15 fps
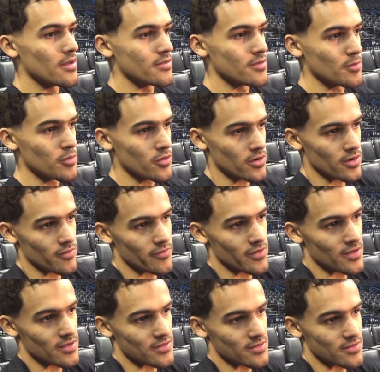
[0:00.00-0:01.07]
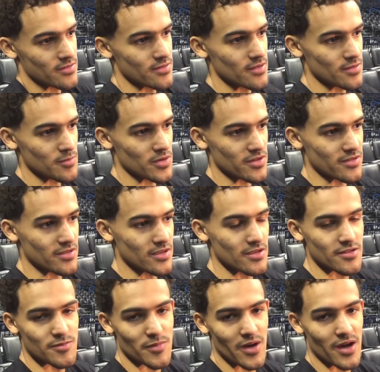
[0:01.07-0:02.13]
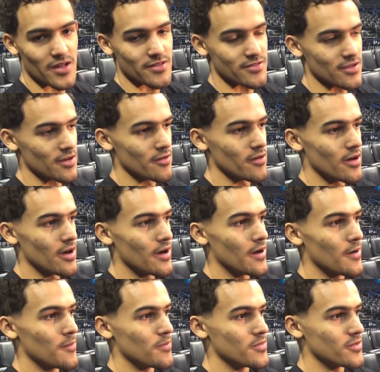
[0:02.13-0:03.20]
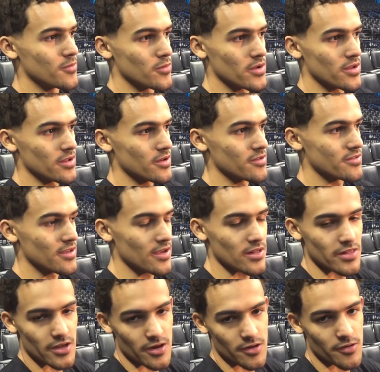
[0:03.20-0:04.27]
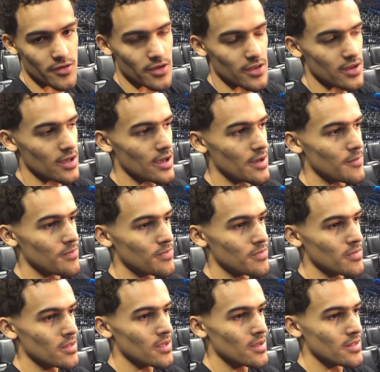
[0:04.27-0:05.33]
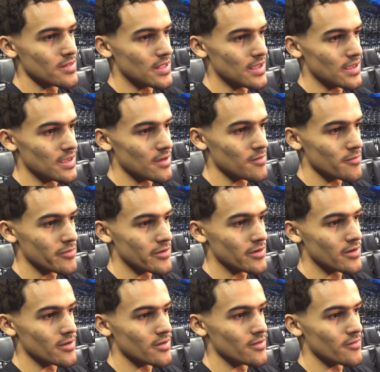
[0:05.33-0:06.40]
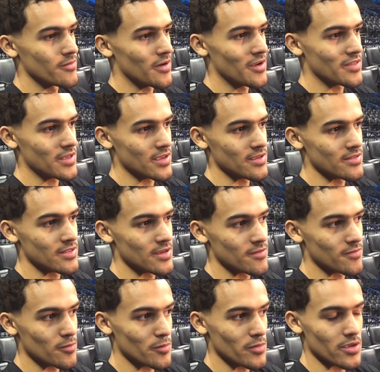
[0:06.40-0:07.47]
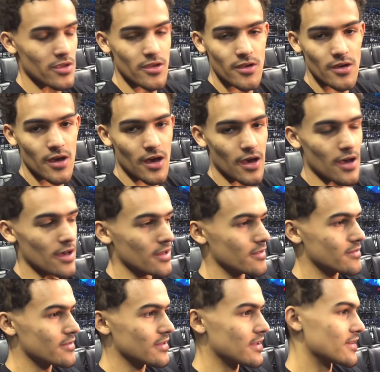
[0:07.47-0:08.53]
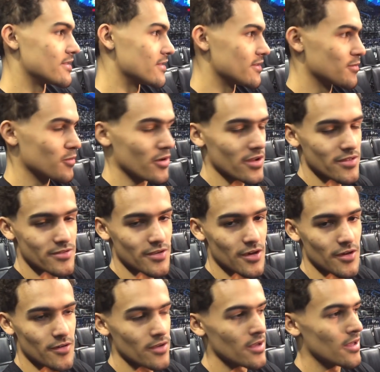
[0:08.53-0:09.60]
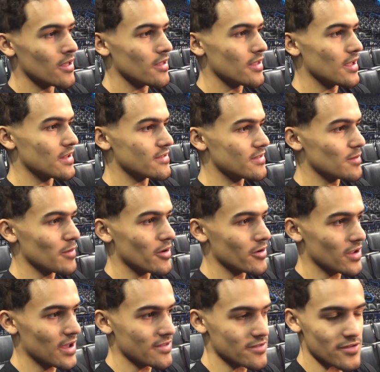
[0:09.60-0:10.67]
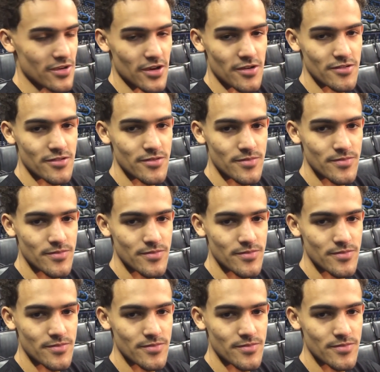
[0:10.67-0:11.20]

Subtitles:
supporter of his as much as he is mine, so just wanted to go say hello and thank him for everything he did for me to get to this point. So, yeah, to see my old high school coach.